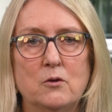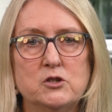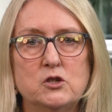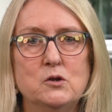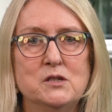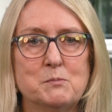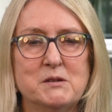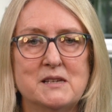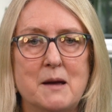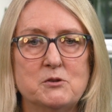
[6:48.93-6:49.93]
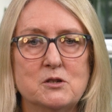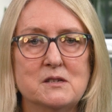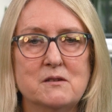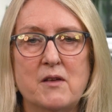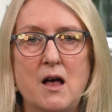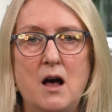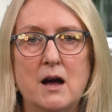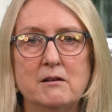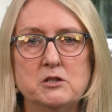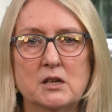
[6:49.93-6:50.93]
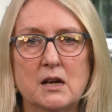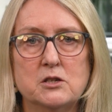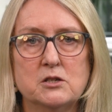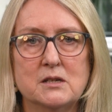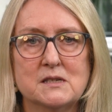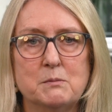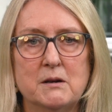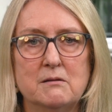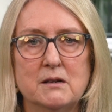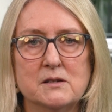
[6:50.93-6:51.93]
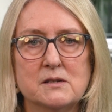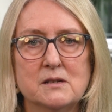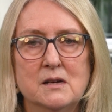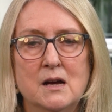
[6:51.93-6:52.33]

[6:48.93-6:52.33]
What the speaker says: on students' perceptions of their higher education experience.